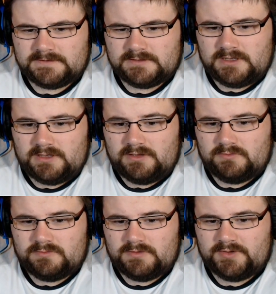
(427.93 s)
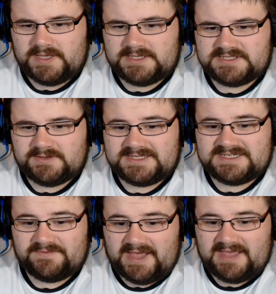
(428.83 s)
Oh, okay, so he's
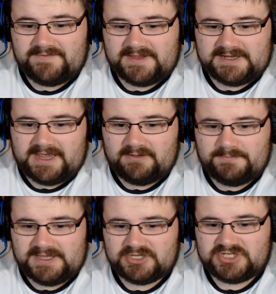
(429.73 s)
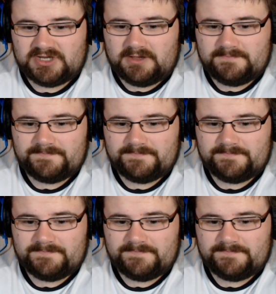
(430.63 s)
surviving now, being shot.